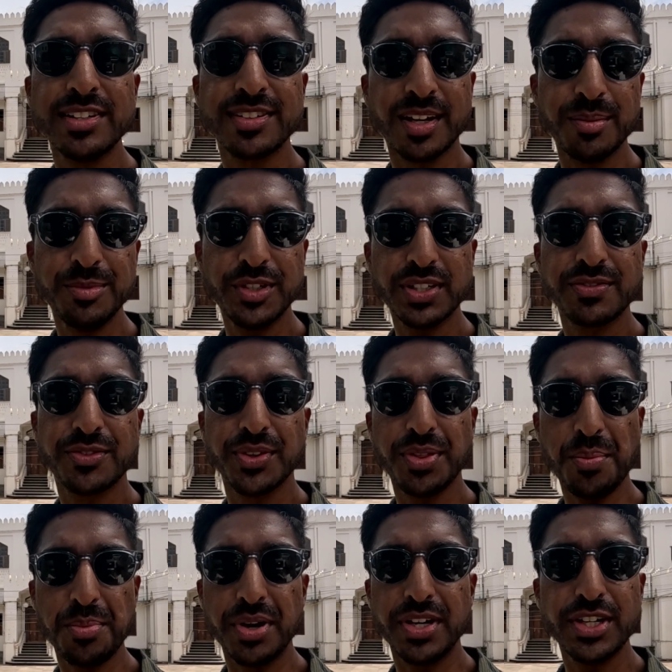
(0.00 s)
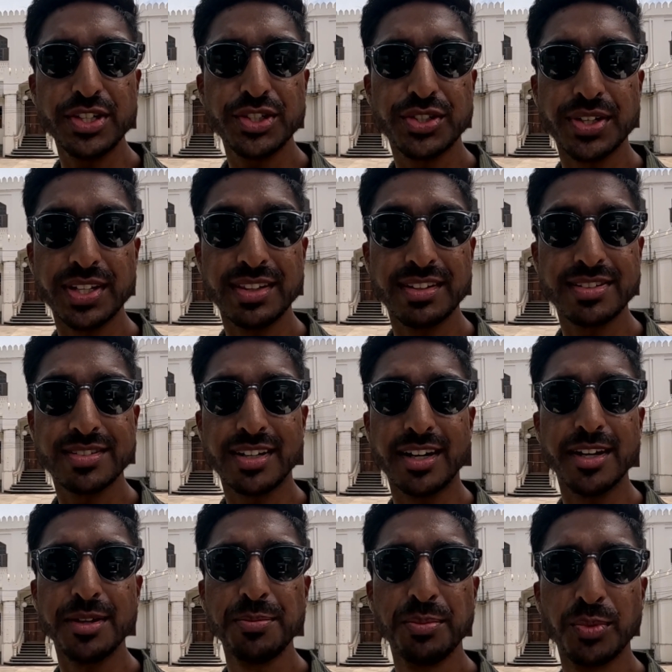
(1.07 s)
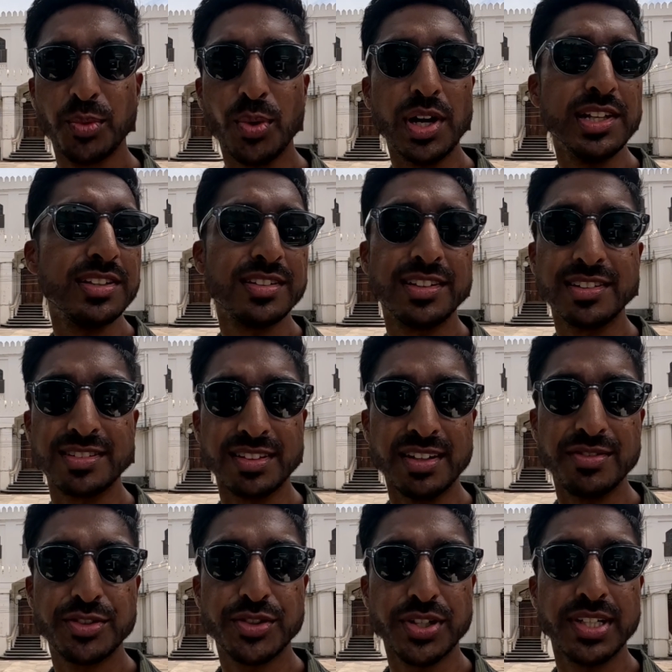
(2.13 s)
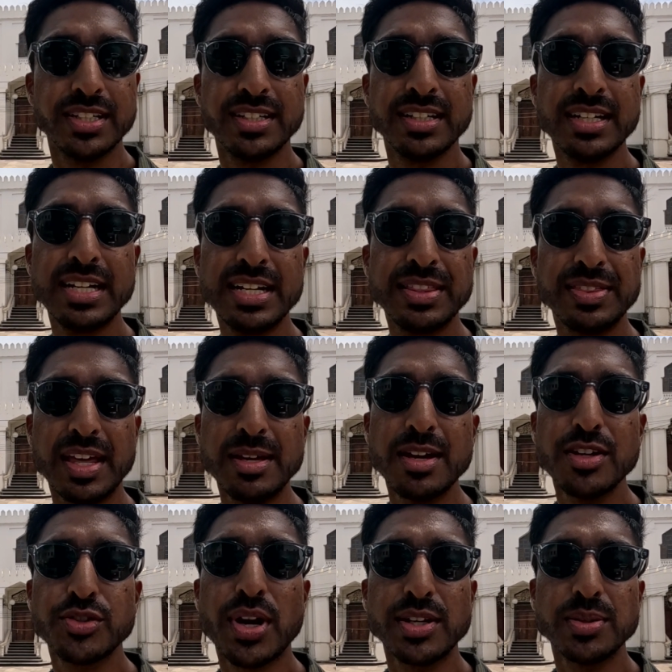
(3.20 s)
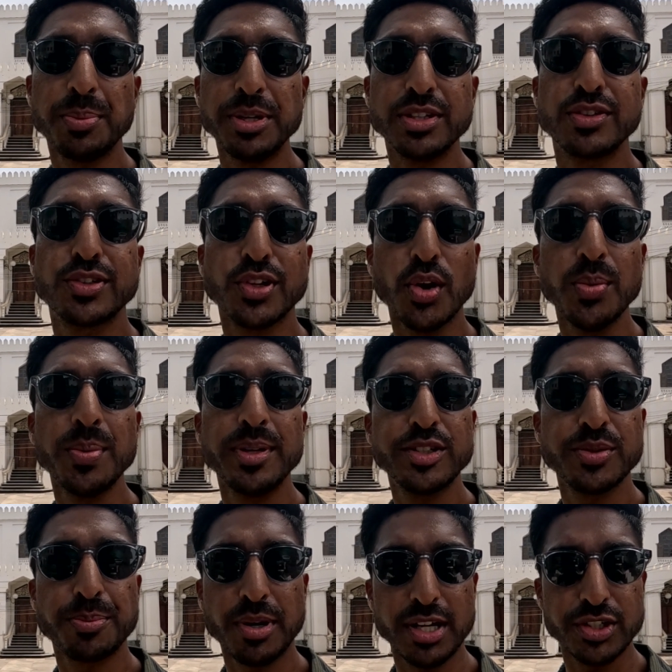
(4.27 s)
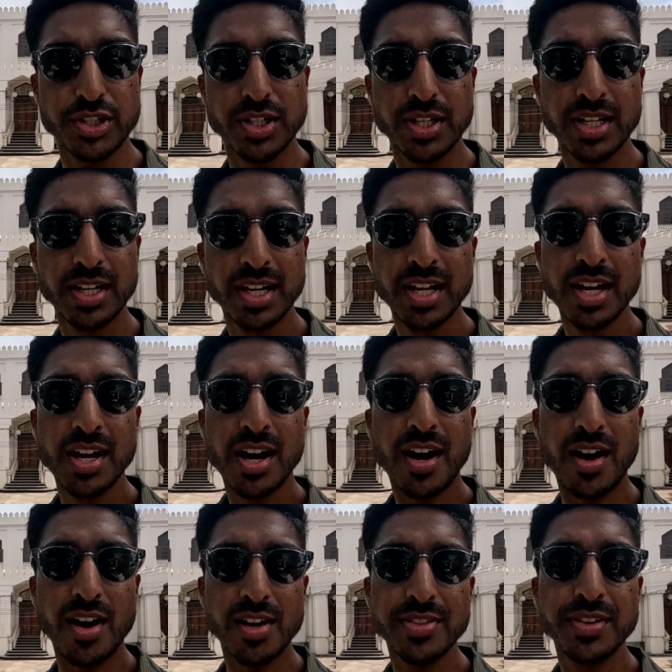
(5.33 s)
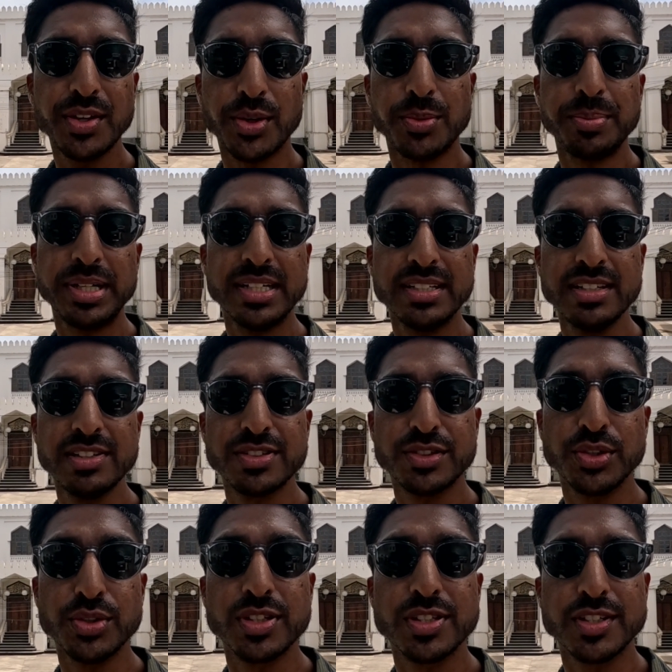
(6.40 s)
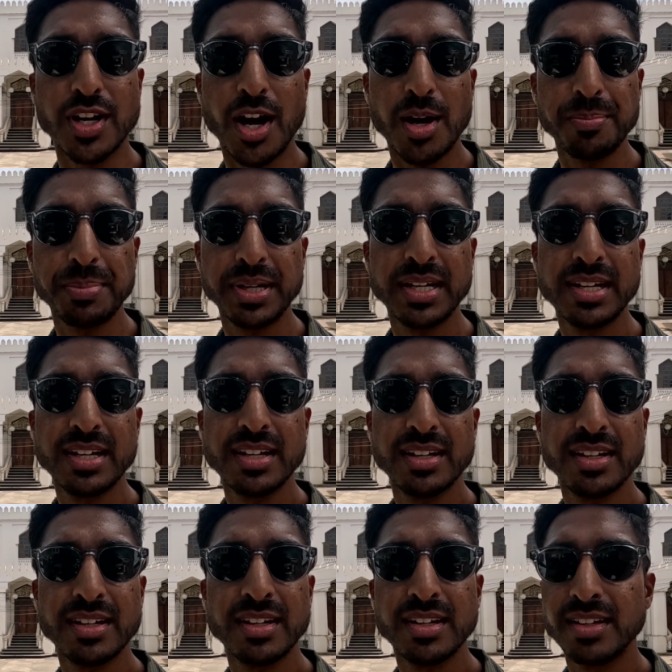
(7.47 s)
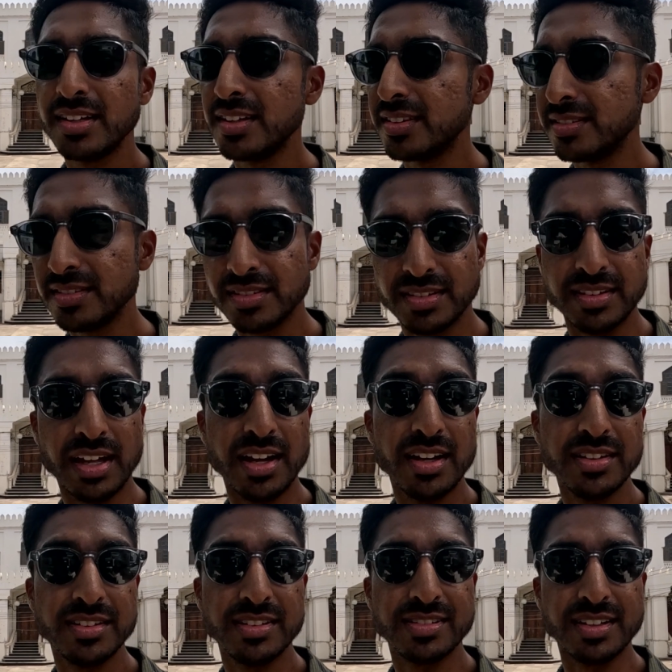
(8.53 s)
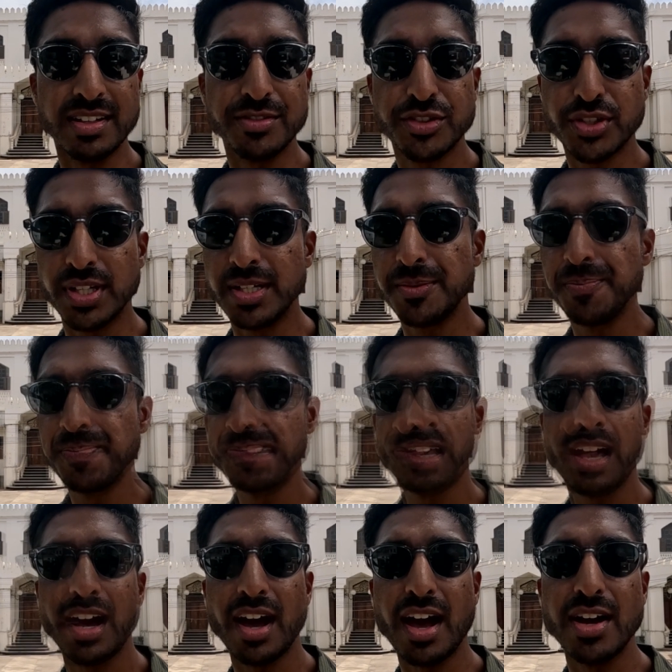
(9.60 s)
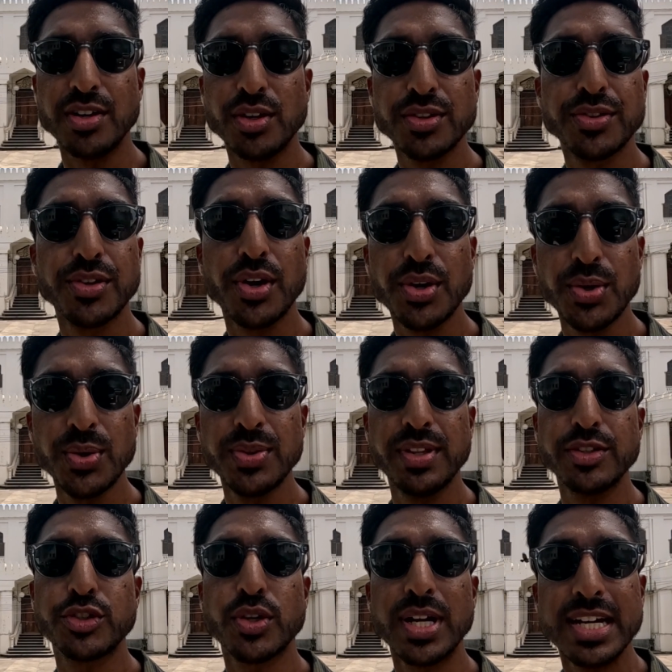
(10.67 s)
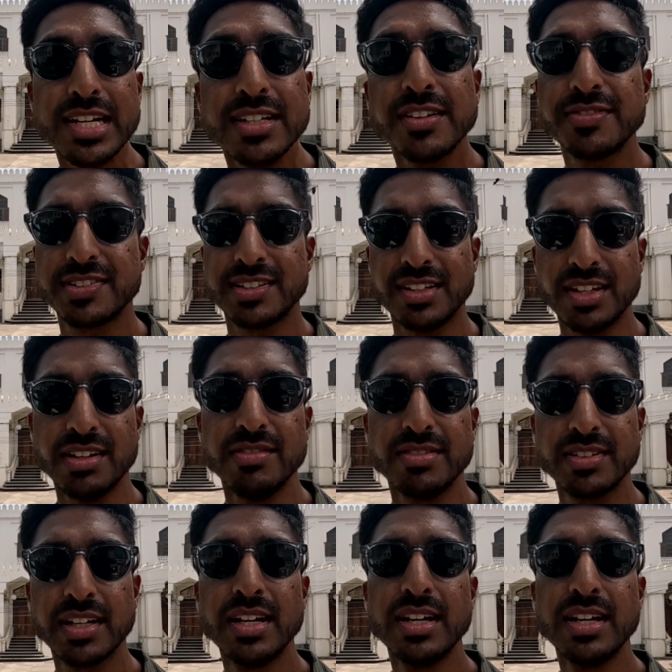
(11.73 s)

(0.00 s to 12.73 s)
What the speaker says: subject for the British during this time was the slave trade. They tried to put so much pressure on the Omanis to stop the slave trade. And although the trade of slaves